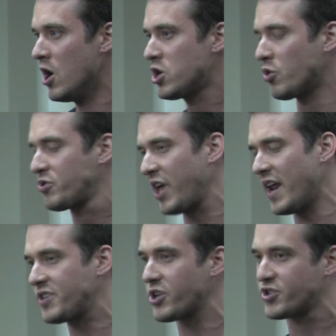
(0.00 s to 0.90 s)
You
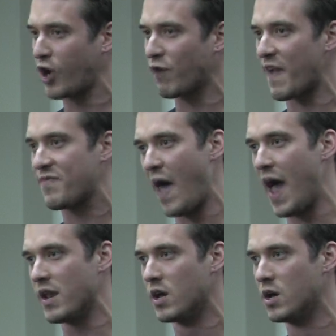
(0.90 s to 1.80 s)
didn't deserve it
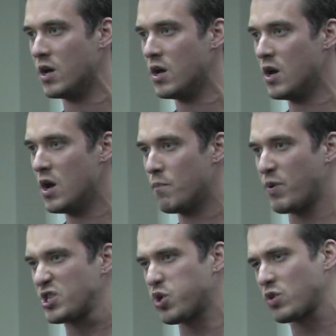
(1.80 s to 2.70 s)
then,
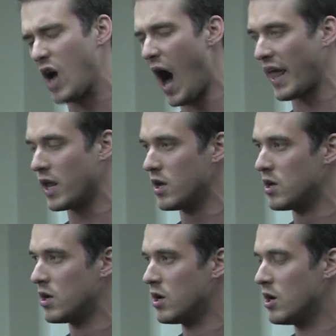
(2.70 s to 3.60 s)
but you got it.
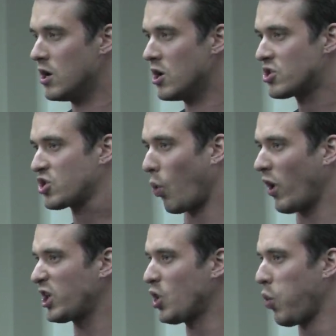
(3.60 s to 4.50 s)
So
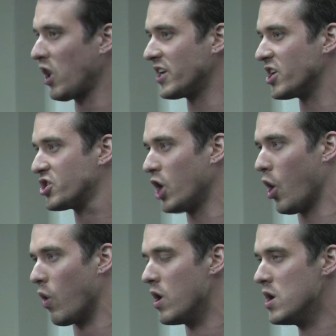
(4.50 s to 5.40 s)
what are you willing to
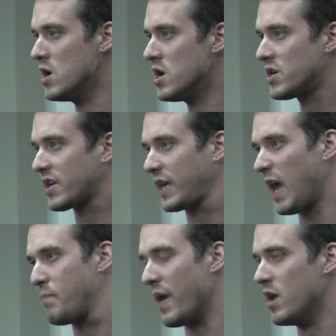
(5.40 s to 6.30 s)
do to keep